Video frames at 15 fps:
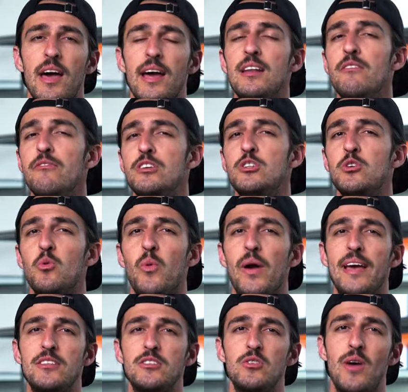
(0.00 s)
Any visual
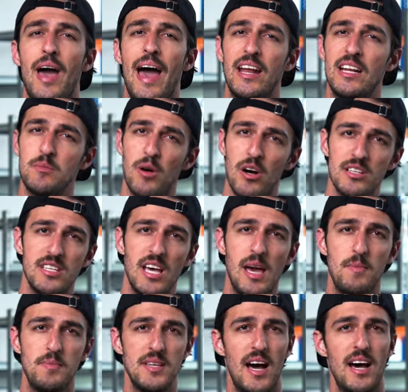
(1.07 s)
wear to handlebar
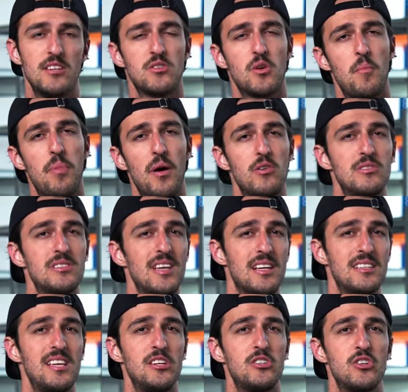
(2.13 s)
tape, tires, components,
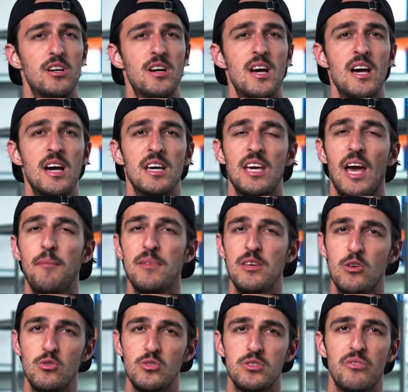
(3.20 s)
etc. can be
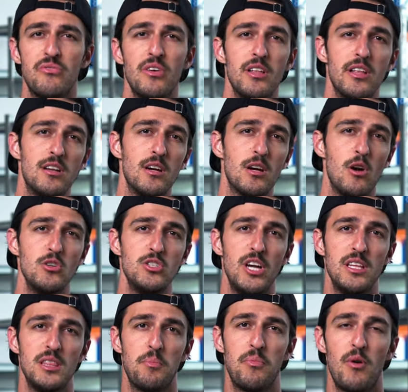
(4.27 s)
used to further
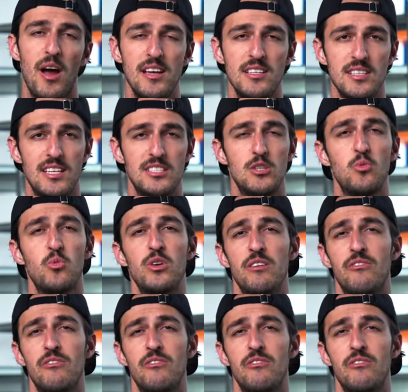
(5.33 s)
negotiate the price, as you would